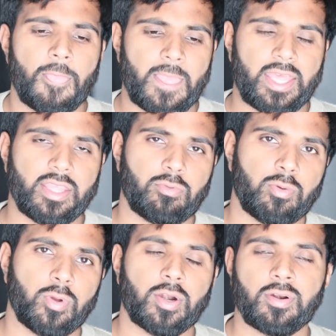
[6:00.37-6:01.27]
And then
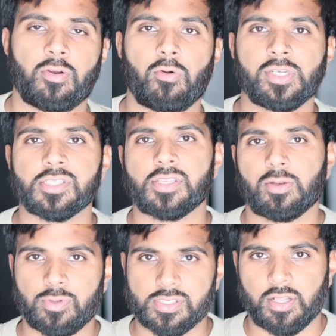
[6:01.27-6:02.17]
when we were in
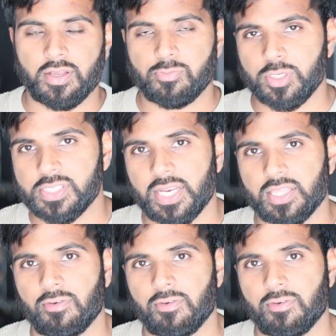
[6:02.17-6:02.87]
Oranjestad, we stayed at the